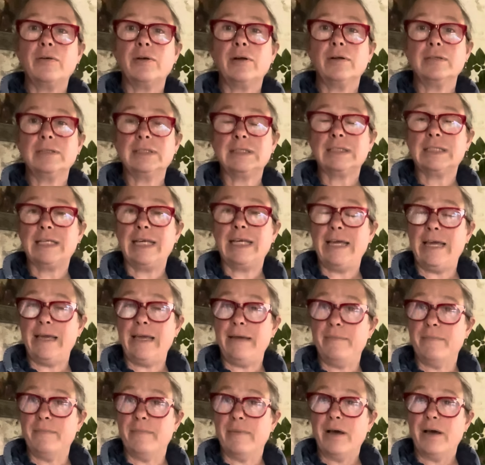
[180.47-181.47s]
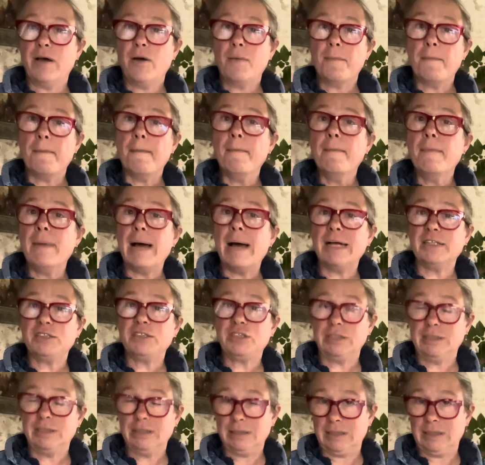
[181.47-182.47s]
scheme
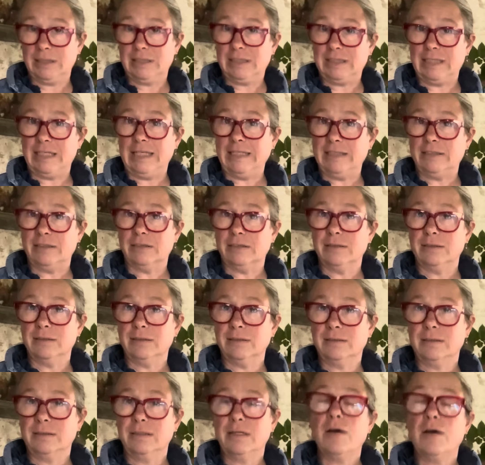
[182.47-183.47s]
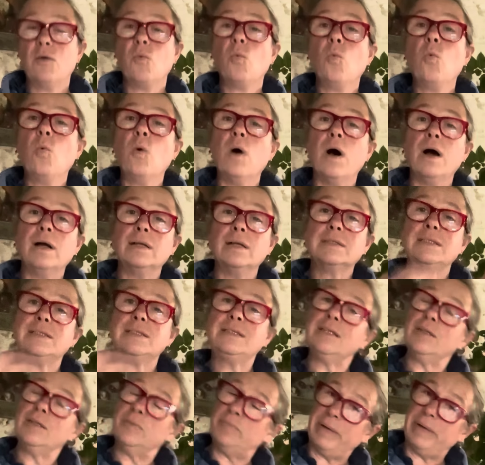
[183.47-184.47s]
matches the season while
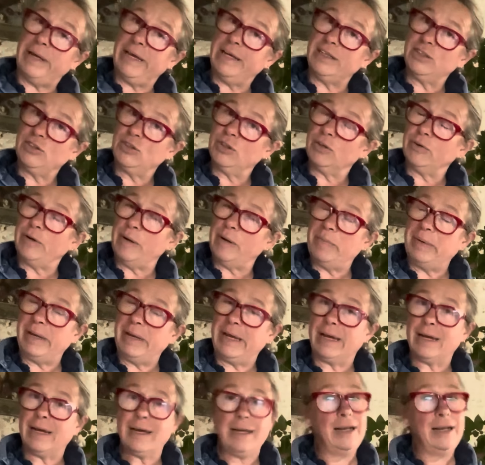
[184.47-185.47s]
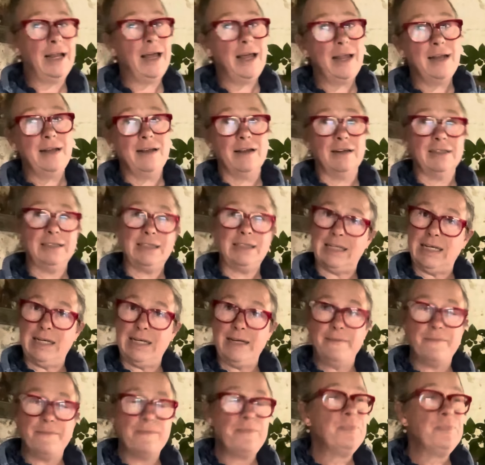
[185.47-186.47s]
still being sugary pink and hen
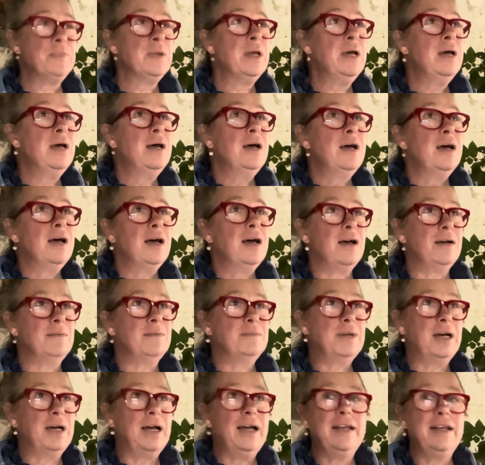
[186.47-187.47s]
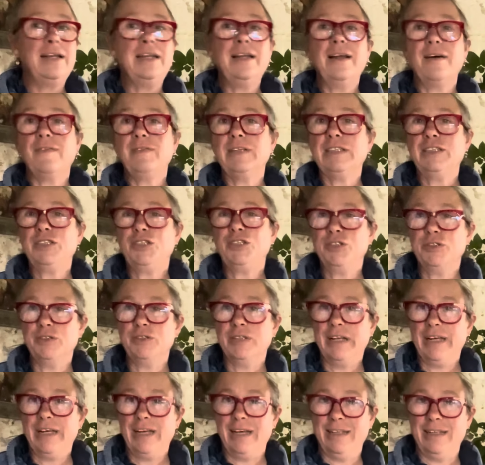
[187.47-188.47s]
nighty. I had a lovely
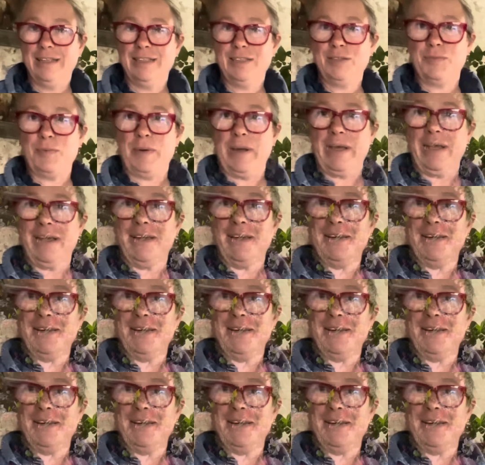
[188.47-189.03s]
student here this week,